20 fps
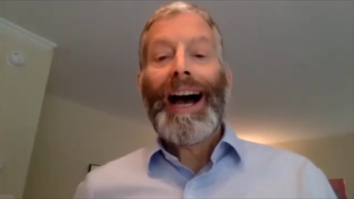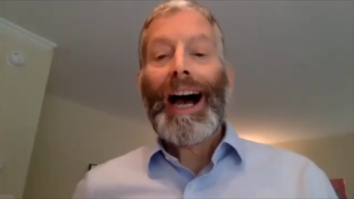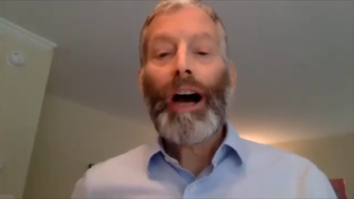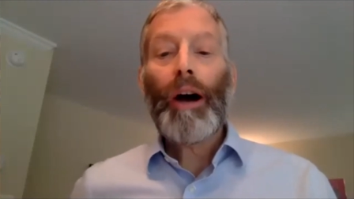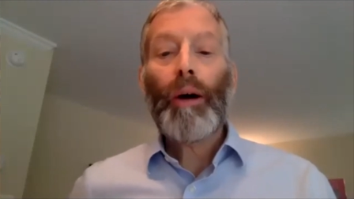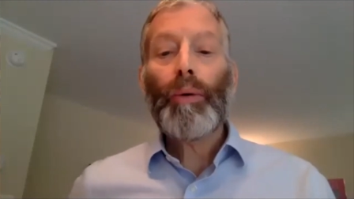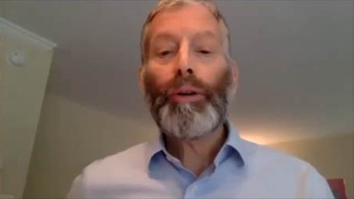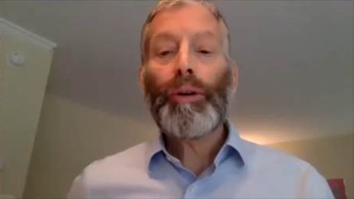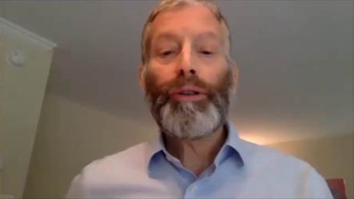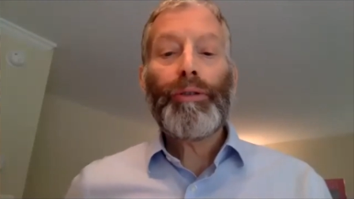
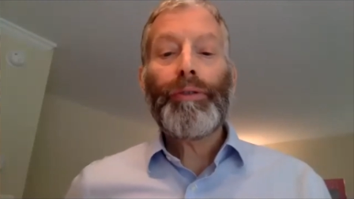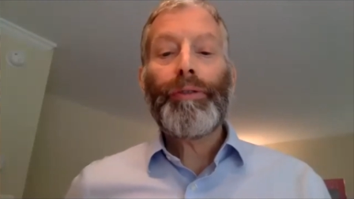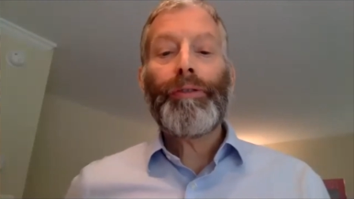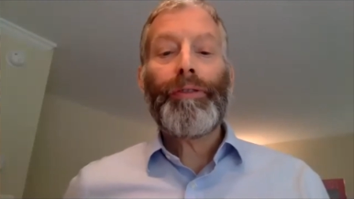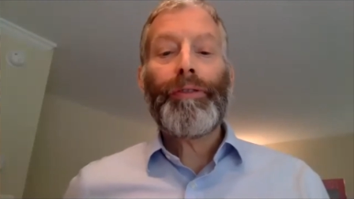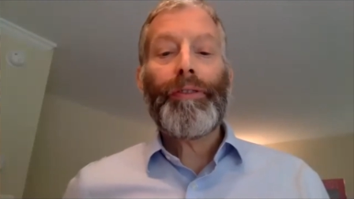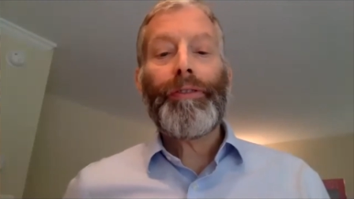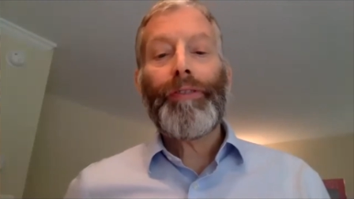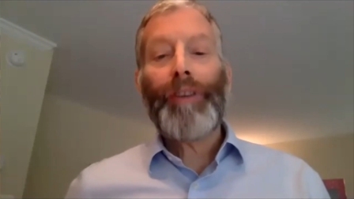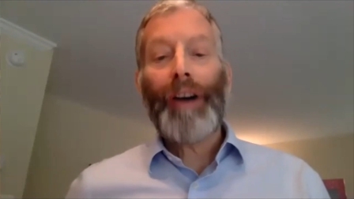how are you
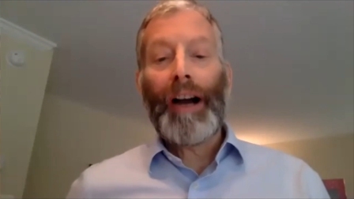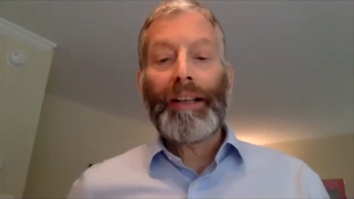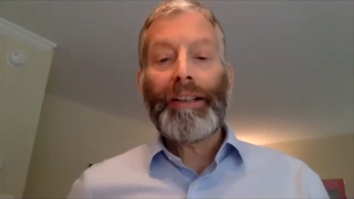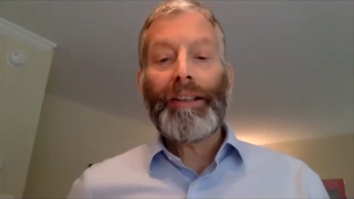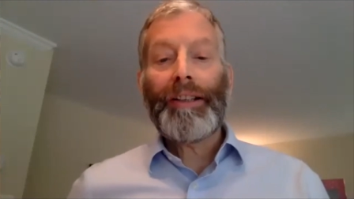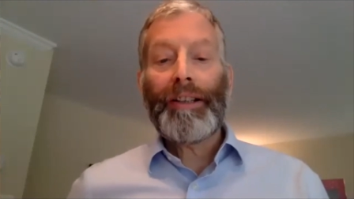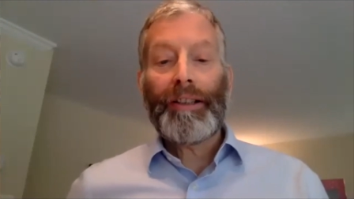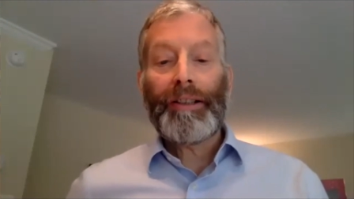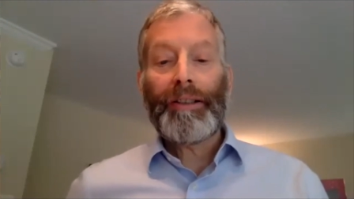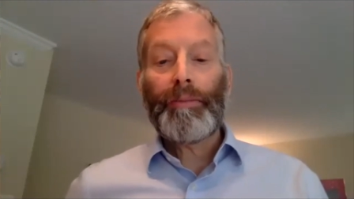
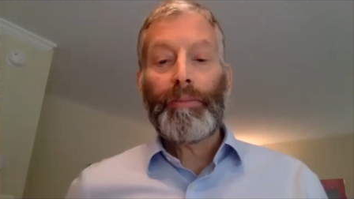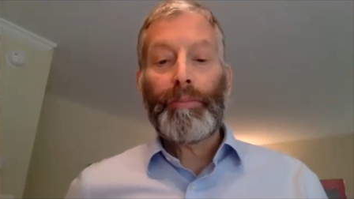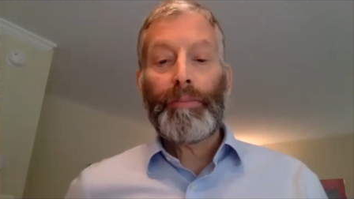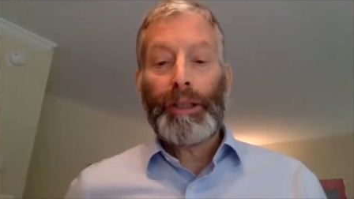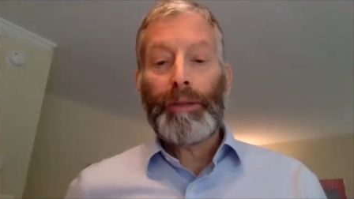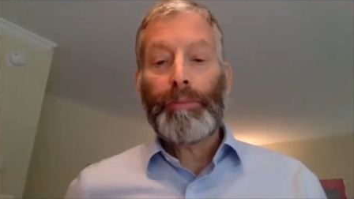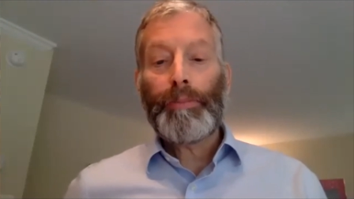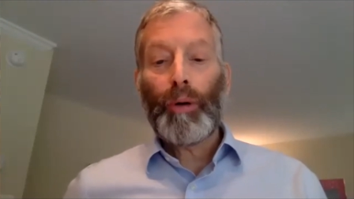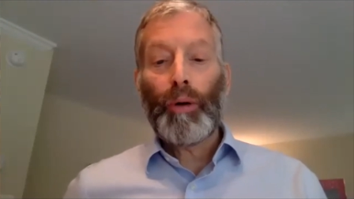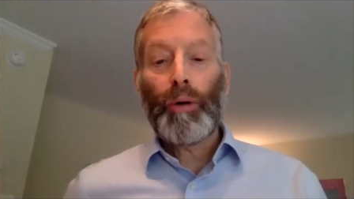finding
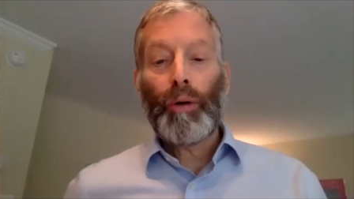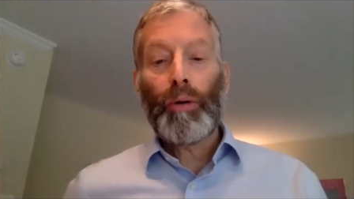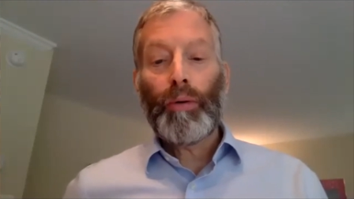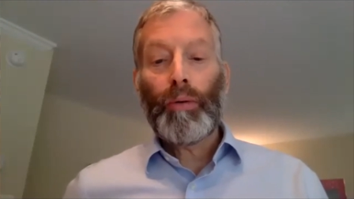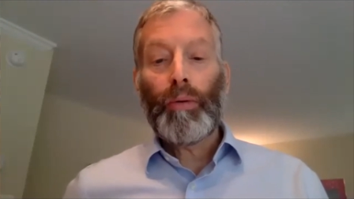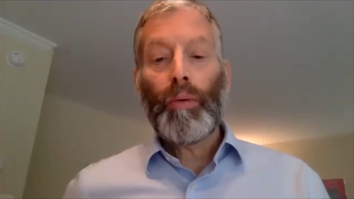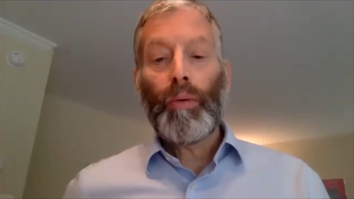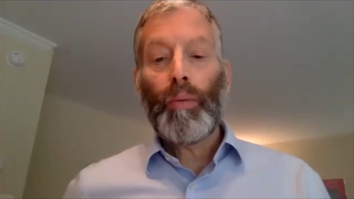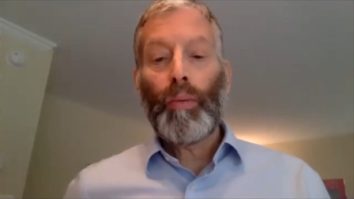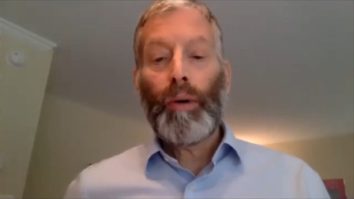
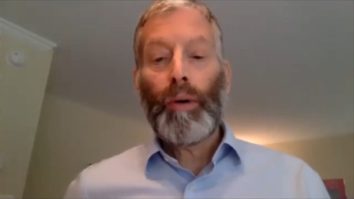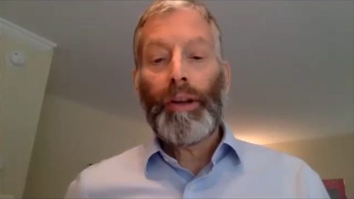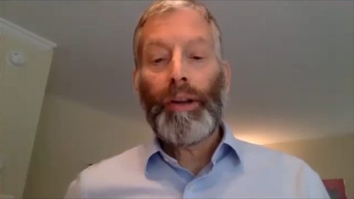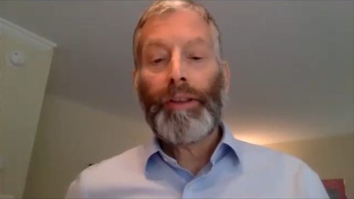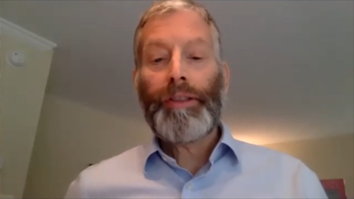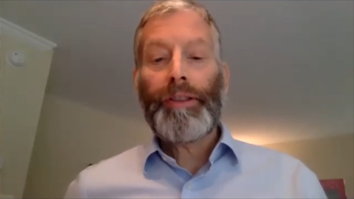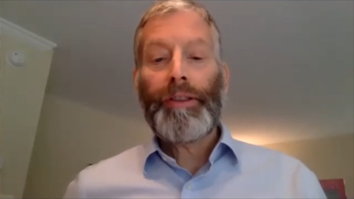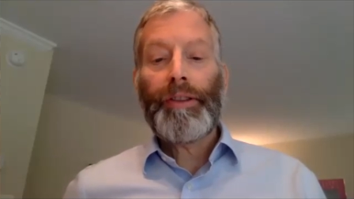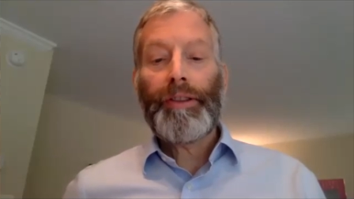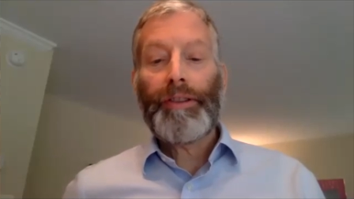people
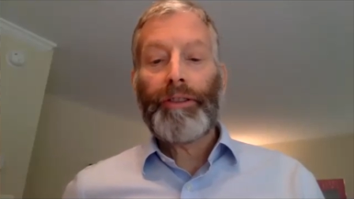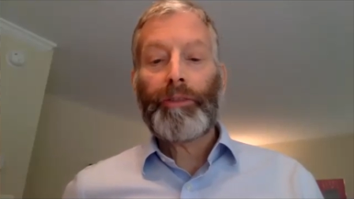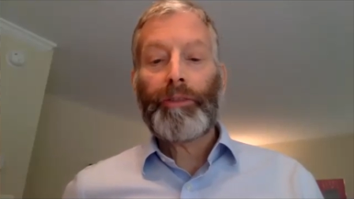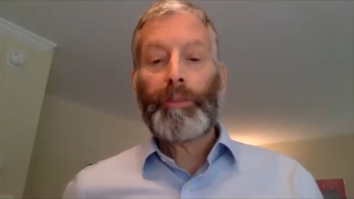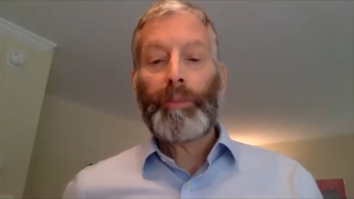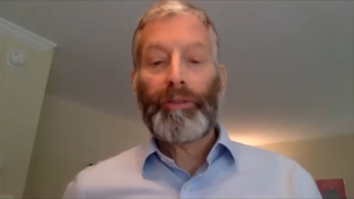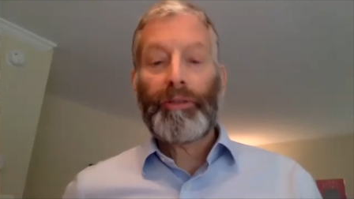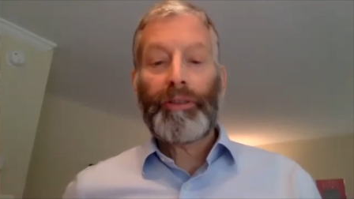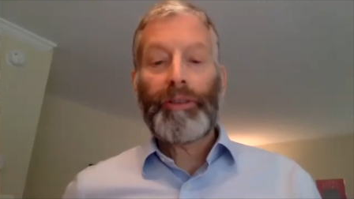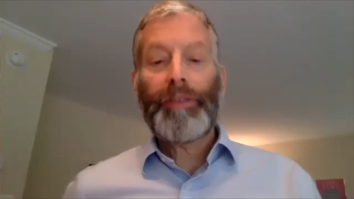with the
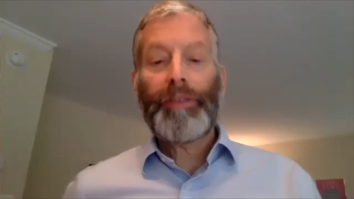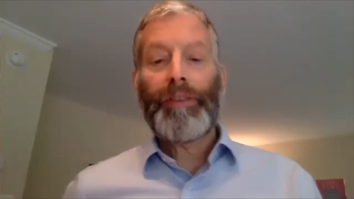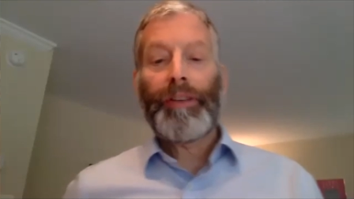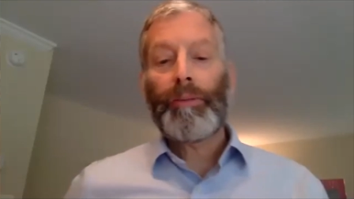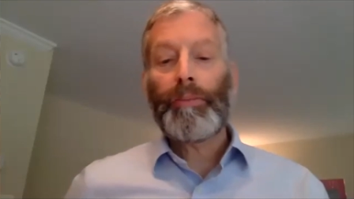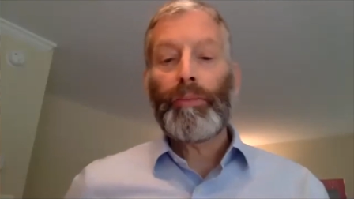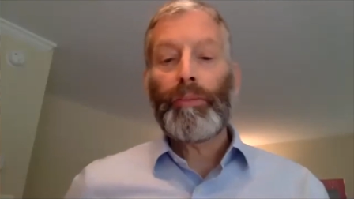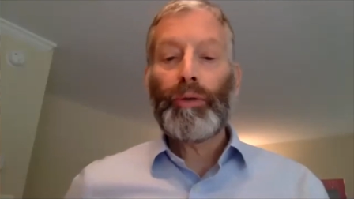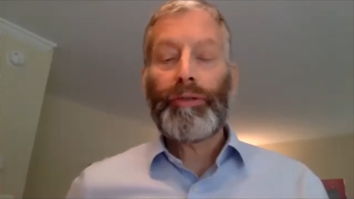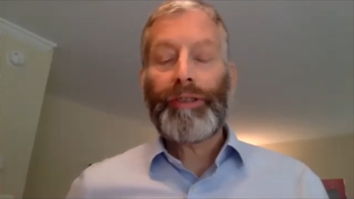
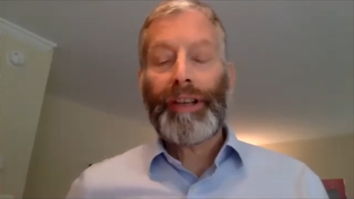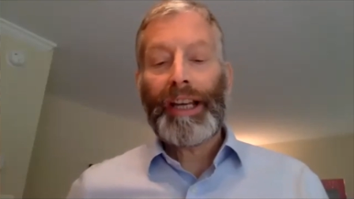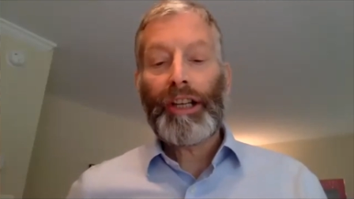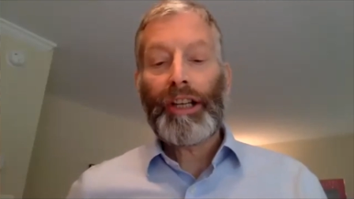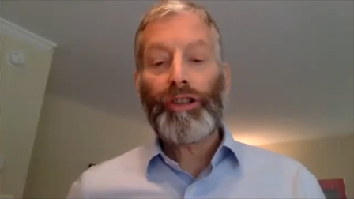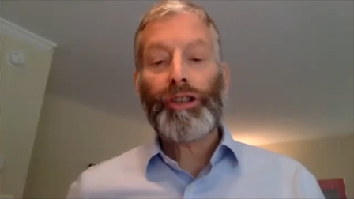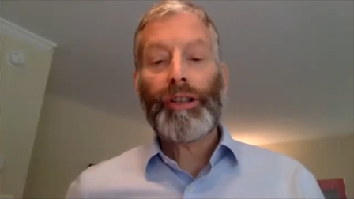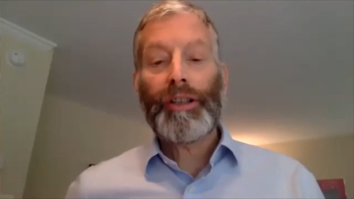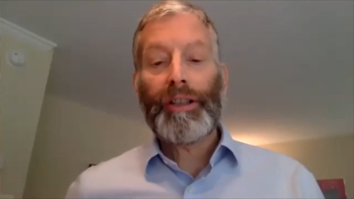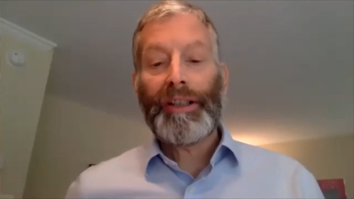specific
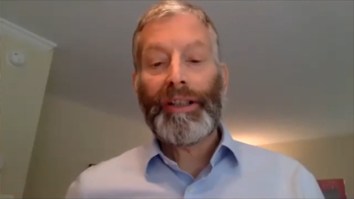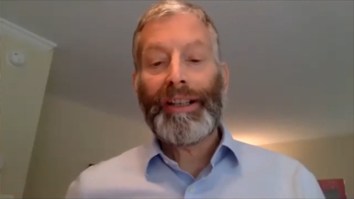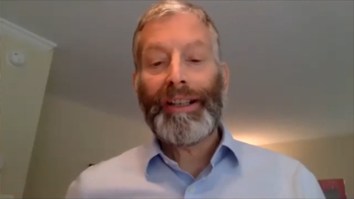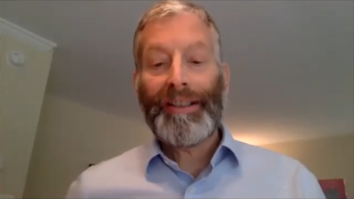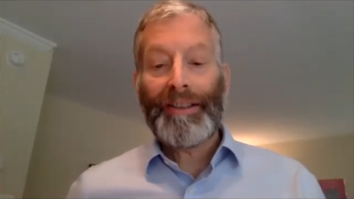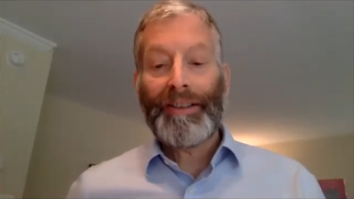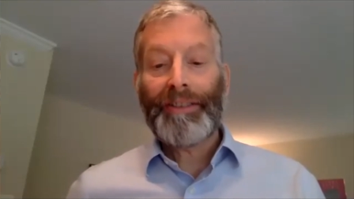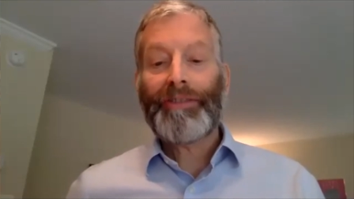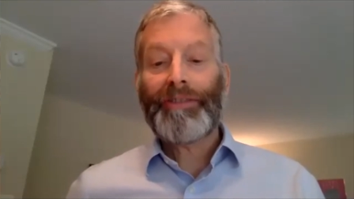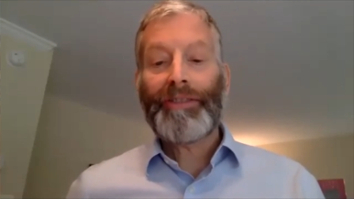mutation
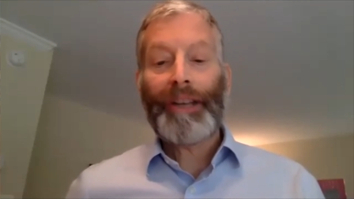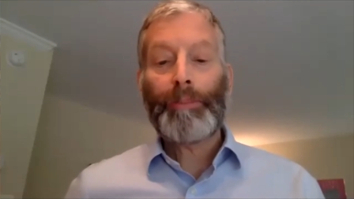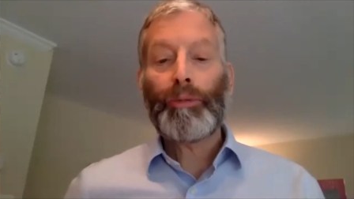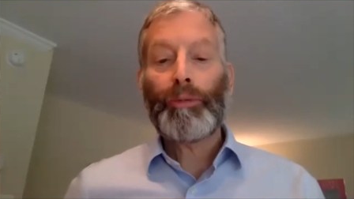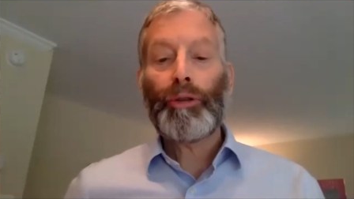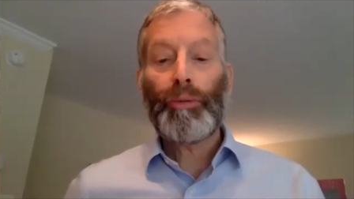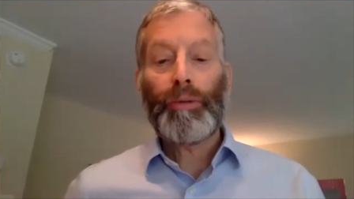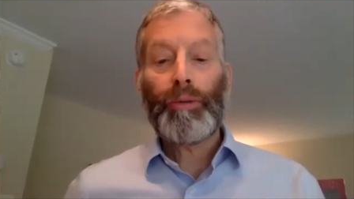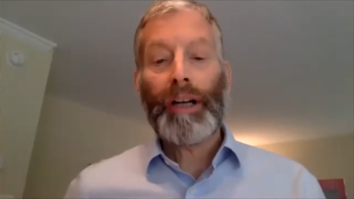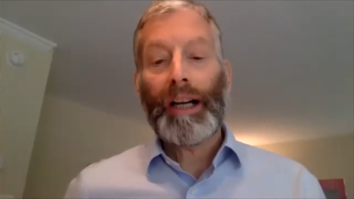in the
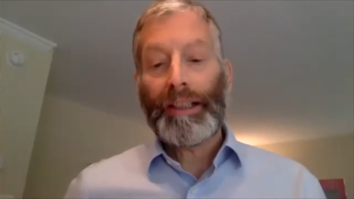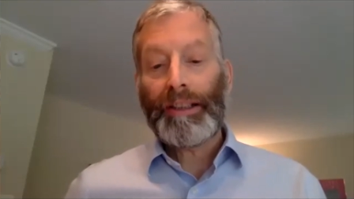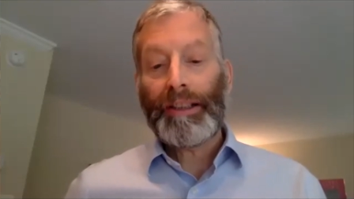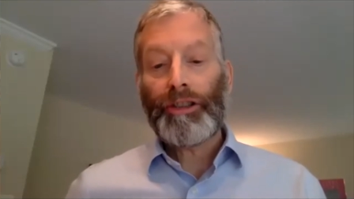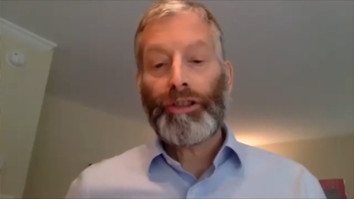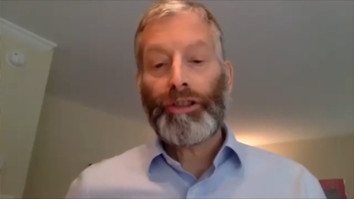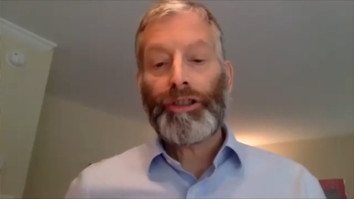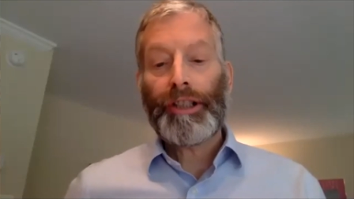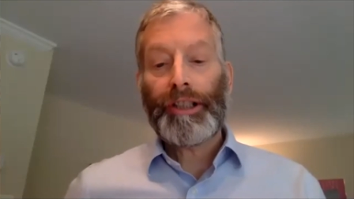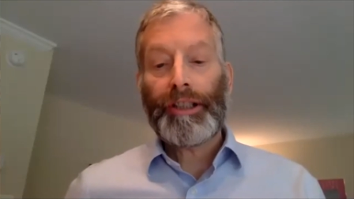
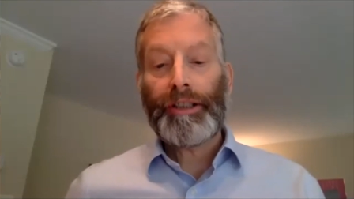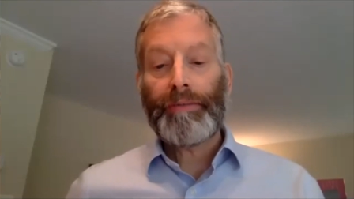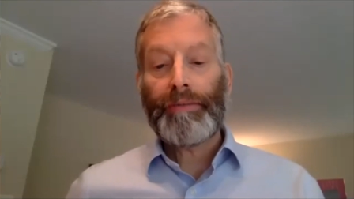CEP290 gene?